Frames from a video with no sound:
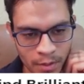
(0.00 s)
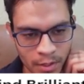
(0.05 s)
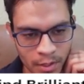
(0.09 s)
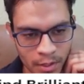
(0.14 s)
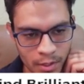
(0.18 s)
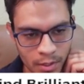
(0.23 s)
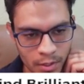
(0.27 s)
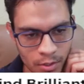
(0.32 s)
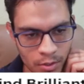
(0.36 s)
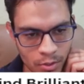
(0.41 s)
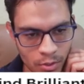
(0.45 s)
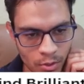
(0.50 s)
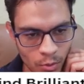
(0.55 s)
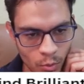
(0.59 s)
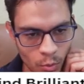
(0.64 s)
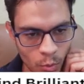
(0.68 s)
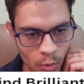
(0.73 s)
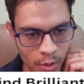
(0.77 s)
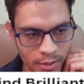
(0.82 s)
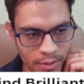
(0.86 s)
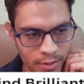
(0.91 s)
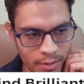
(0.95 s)
So
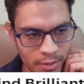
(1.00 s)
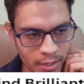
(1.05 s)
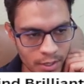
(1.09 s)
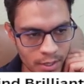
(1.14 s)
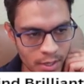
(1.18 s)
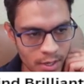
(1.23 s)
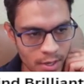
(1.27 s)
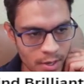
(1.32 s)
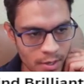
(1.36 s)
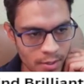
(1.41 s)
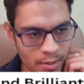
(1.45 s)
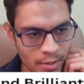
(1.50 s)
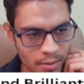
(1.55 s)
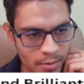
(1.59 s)
once they